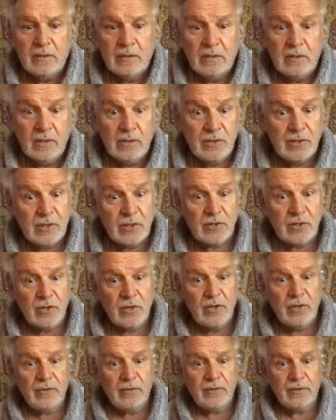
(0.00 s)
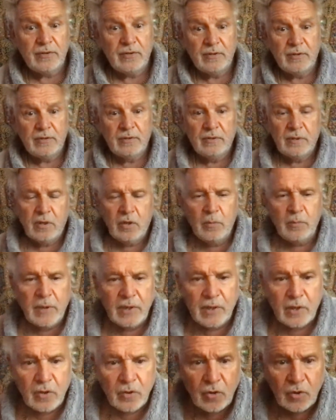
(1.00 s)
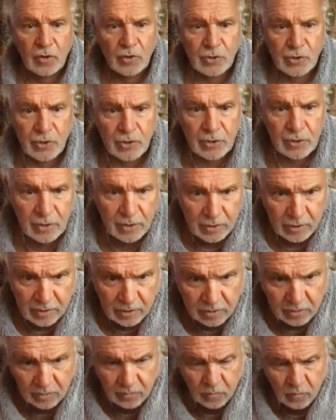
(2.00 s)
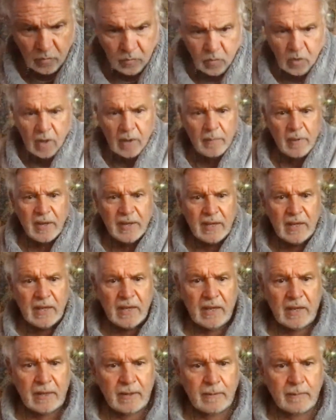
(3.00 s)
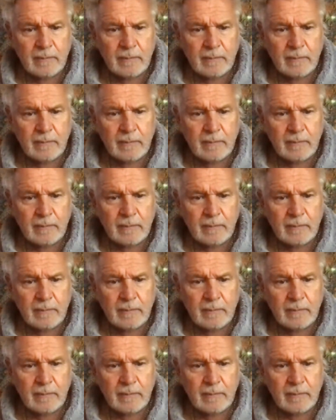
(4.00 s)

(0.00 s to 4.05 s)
Is this Earth? Oh my gosh. Why am I here?